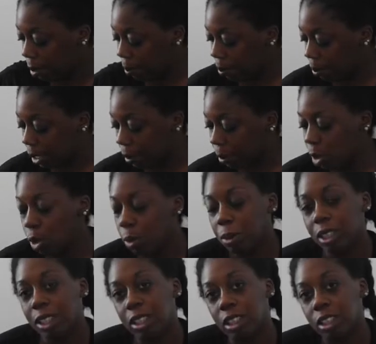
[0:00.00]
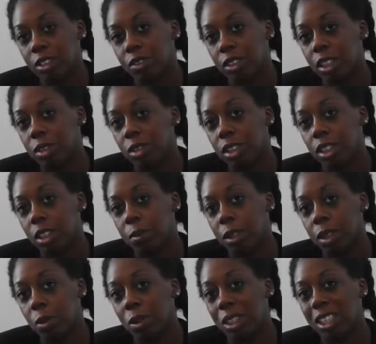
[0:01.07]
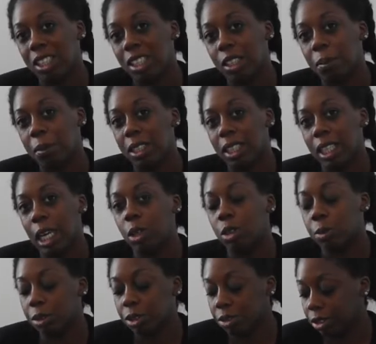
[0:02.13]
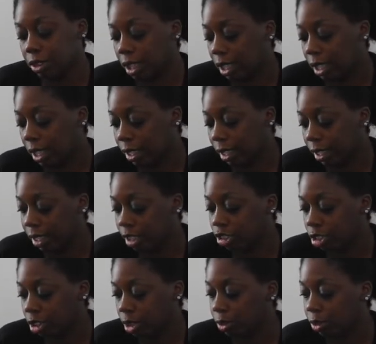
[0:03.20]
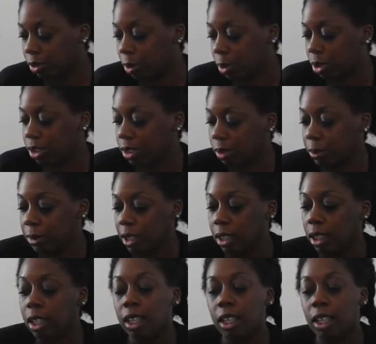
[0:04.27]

But I'm hoping that this video is going to be a way to keep me accountable for that and actually force me